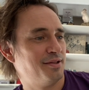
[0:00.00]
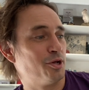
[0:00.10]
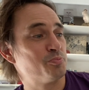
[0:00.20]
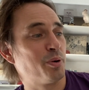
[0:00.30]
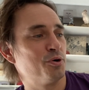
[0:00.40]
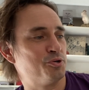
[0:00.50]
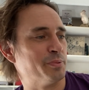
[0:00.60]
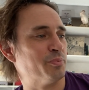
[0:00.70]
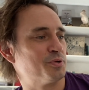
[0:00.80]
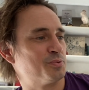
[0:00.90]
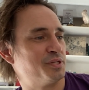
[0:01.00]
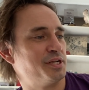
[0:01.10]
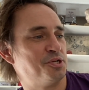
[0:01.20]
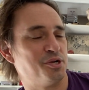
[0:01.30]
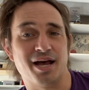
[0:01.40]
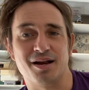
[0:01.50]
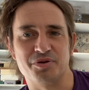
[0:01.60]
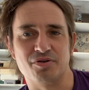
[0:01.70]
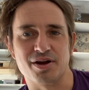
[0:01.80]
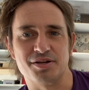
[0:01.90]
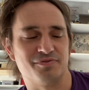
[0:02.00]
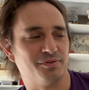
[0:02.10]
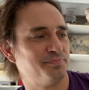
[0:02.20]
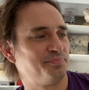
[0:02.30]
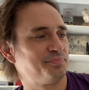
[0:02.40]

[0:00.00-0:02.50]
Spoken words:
Those poetry books will teach you how to be graceful.